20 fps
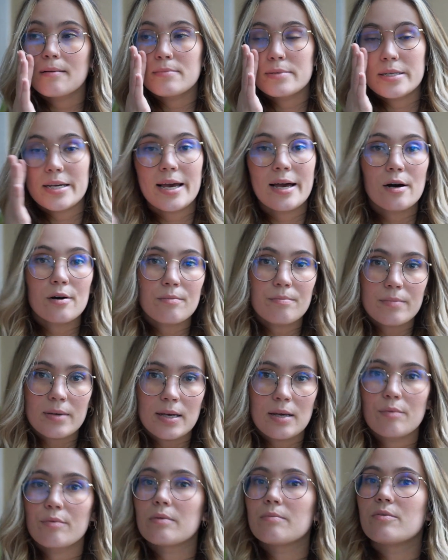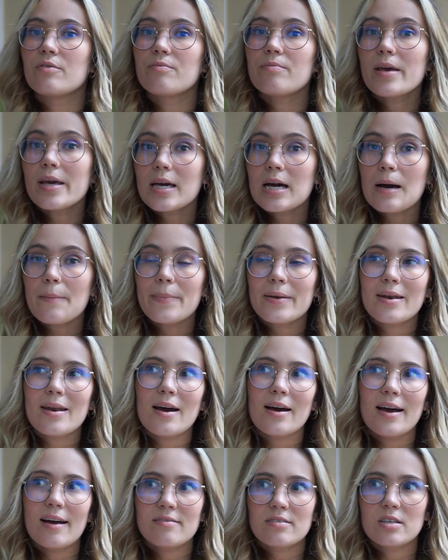to help me remove makeup and
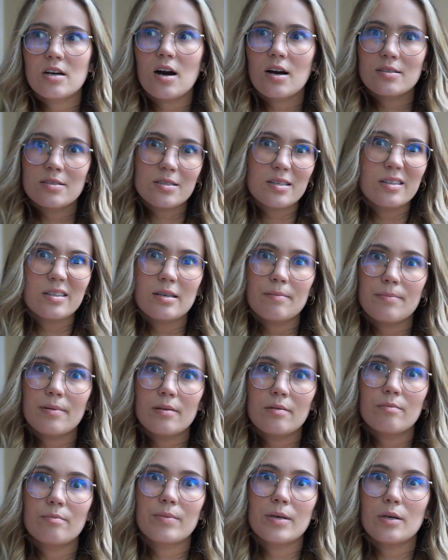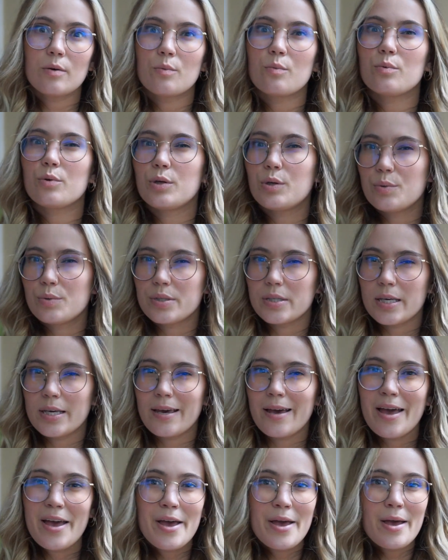not have to constantly be
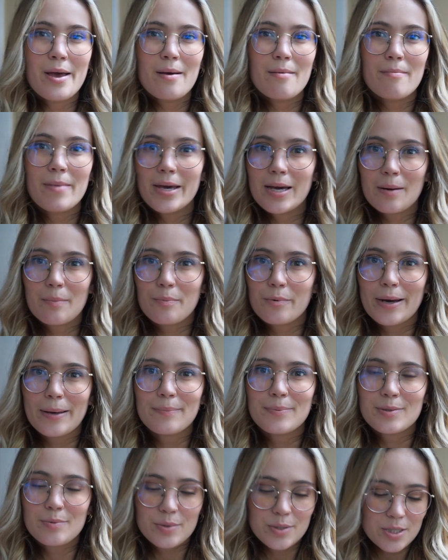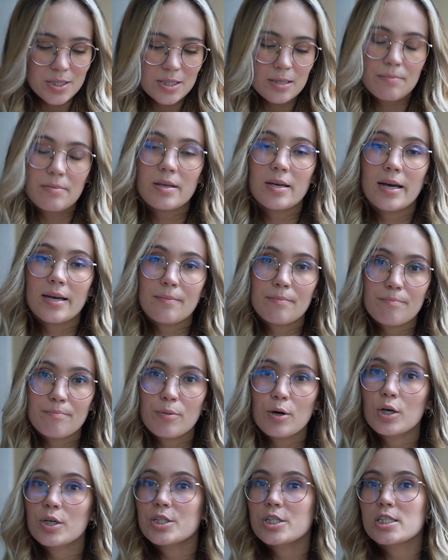using makeup wipes, which is something I've
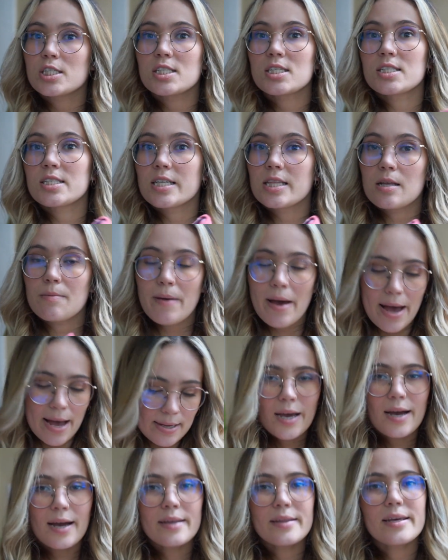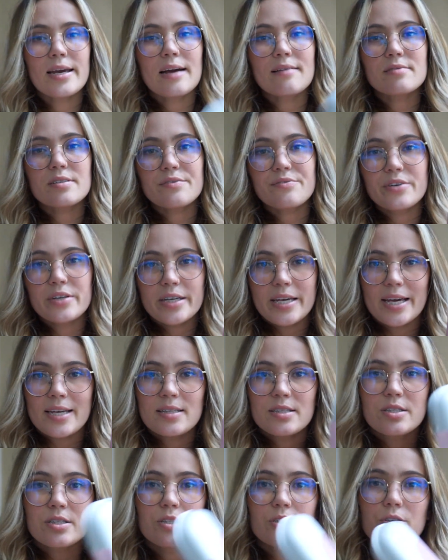purchased in the past. And they have different
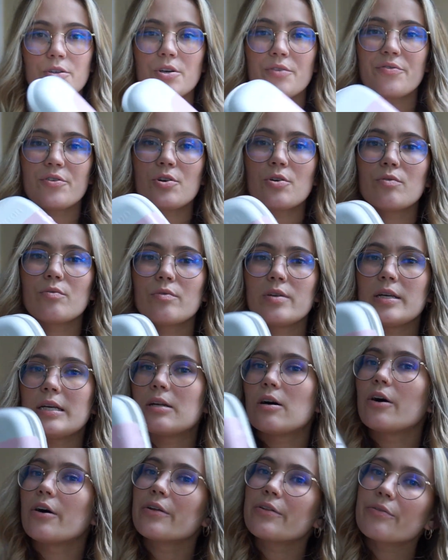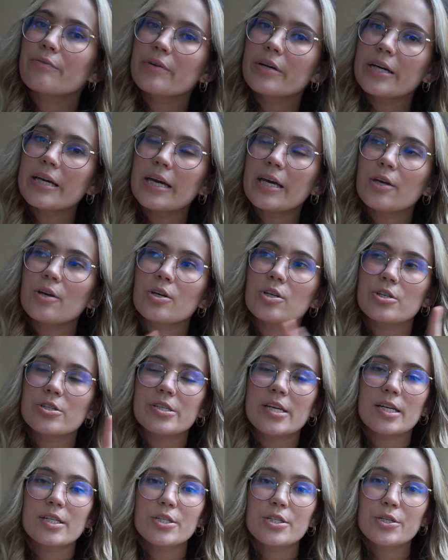kits, so if you don't need all three, you can
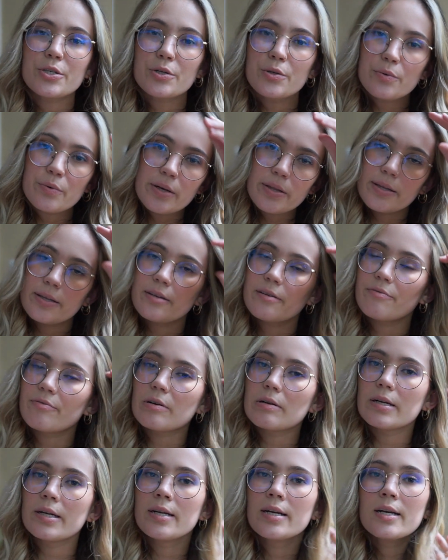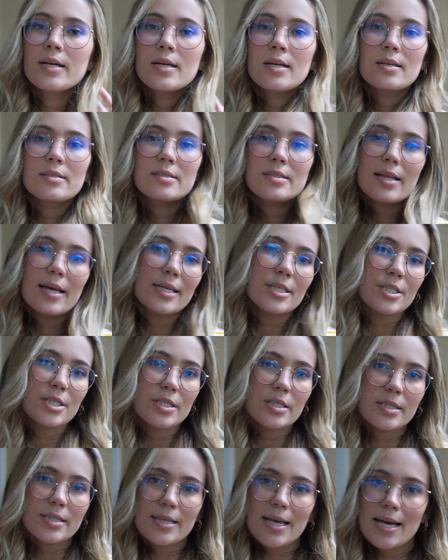just get two in different
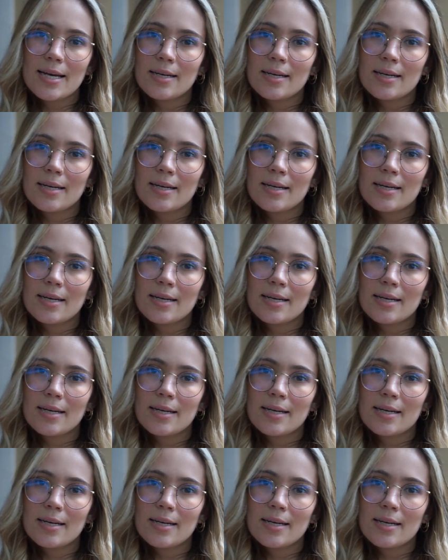selections,